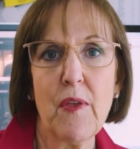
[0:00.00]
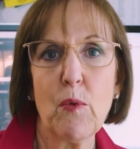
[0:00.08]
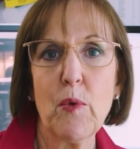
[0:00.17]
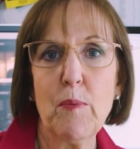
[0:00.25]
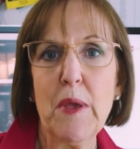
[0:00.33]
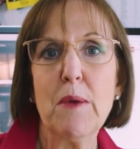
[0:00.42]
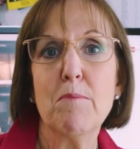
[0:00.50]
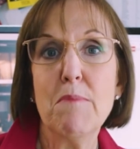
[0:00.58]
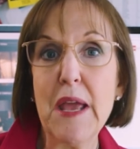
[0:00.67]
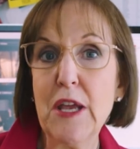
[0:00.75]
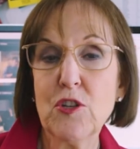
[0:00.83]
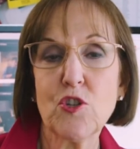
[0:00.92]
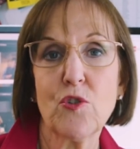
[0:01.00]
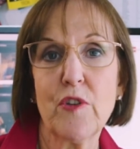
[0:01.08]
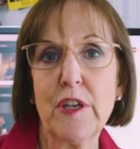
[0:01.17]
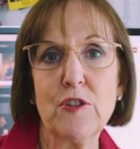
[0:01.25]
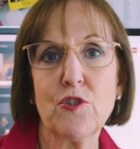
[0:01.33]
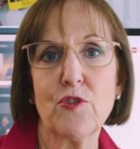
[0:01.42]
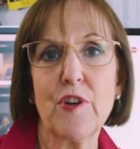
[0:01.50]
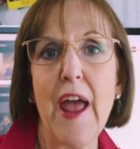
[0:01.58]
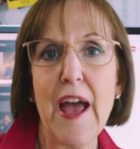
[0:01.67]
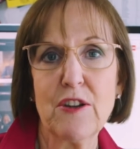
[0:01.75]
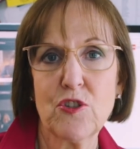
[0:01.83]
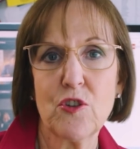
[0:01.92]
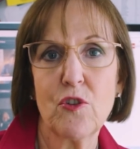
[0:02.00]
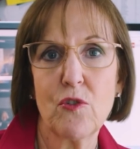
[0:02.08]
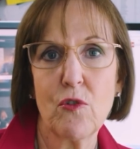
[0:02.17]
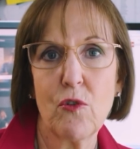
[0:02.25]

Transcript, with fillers: there would be a major international